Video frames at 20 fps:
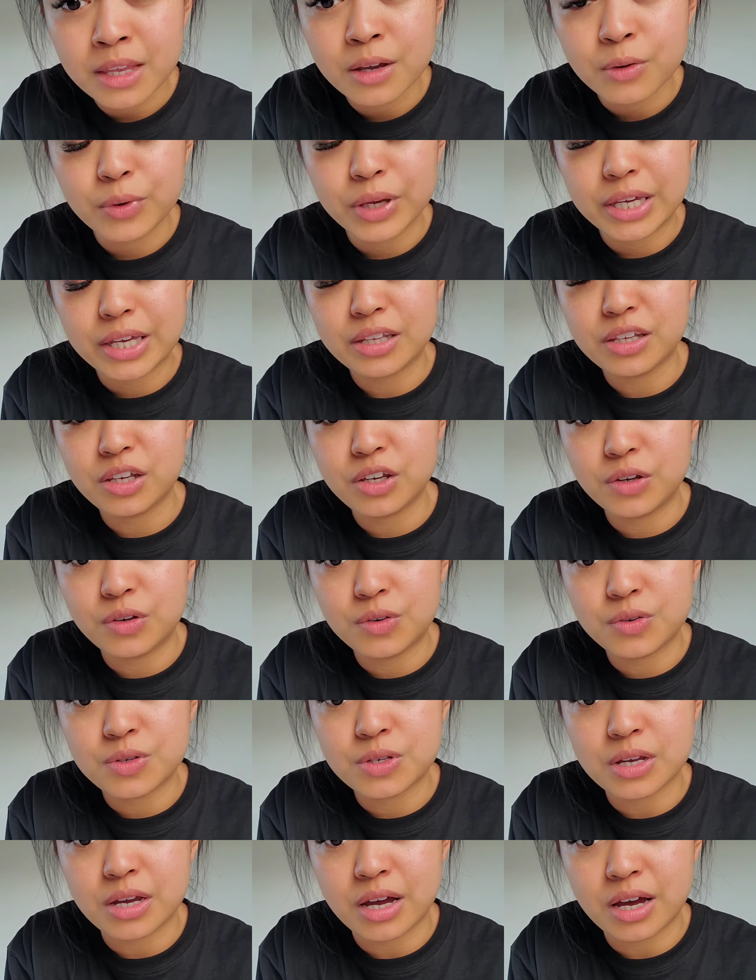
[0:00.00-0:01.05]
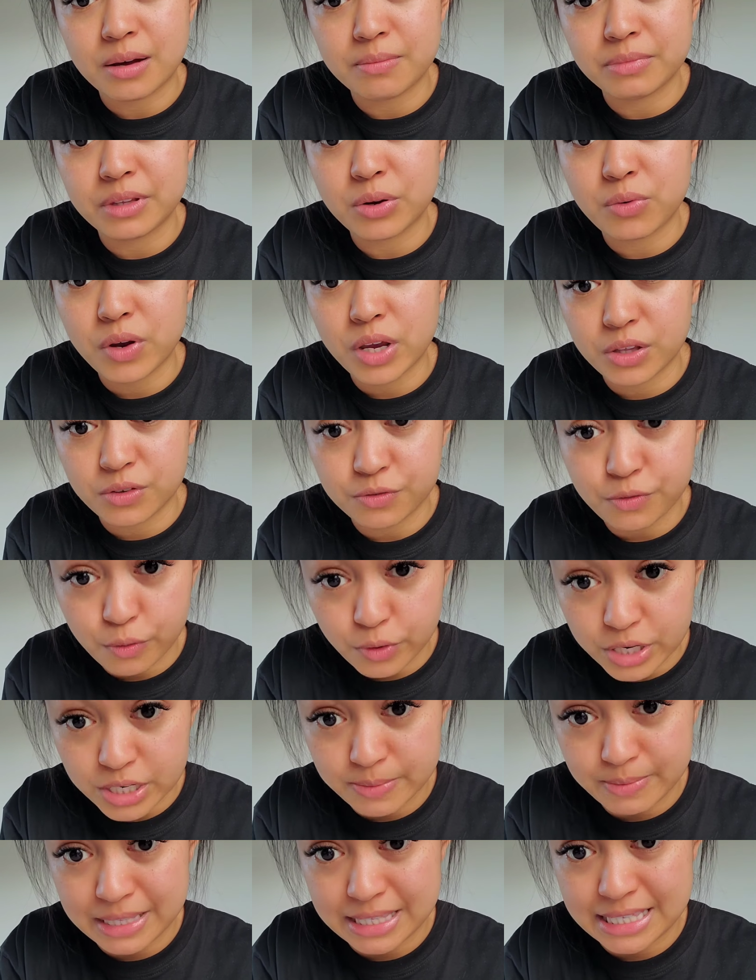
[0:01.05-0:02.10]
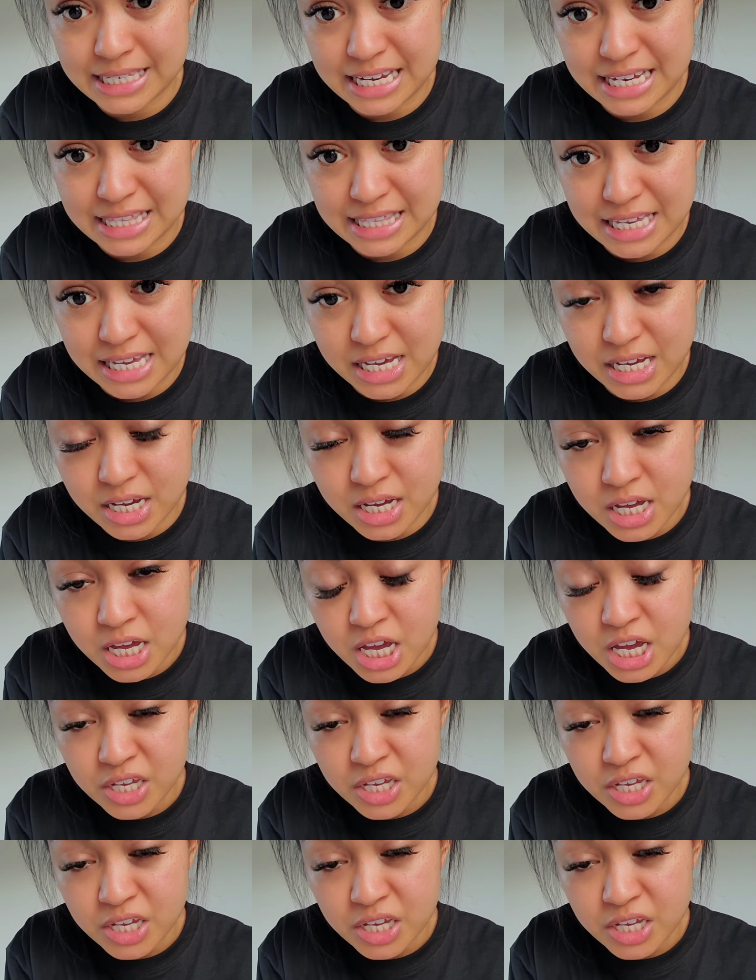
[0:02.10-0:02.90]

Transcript: we can use the reinforcement technique.